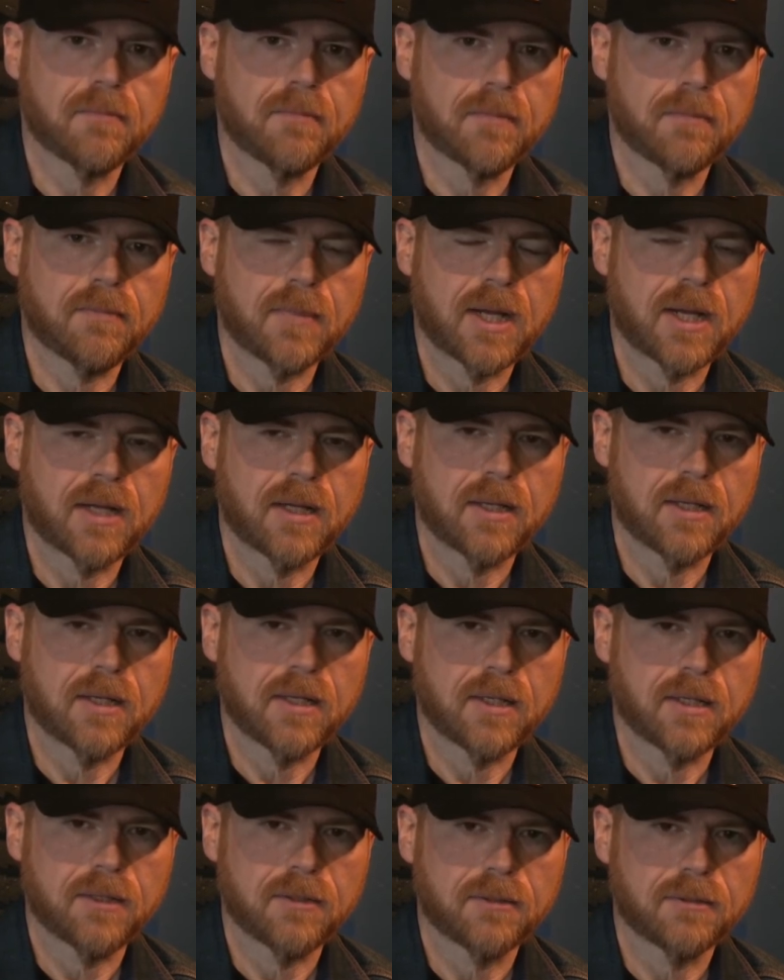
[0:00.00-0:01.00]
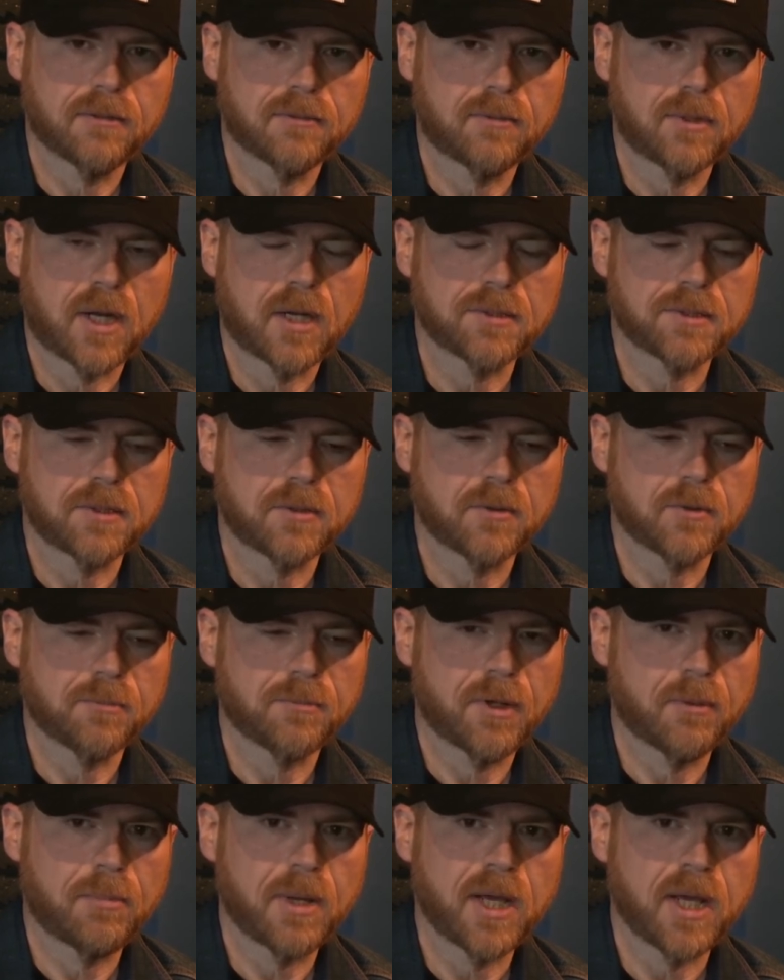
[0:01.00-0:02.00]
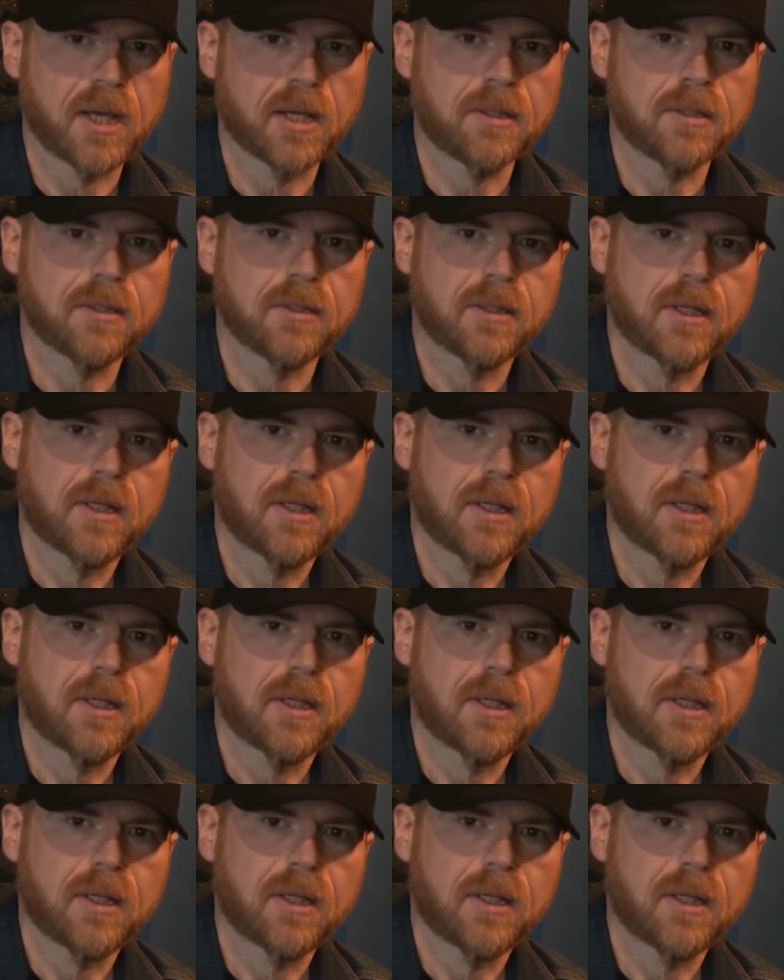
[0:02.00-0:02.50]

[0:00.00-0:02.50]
my uh, roster with my band,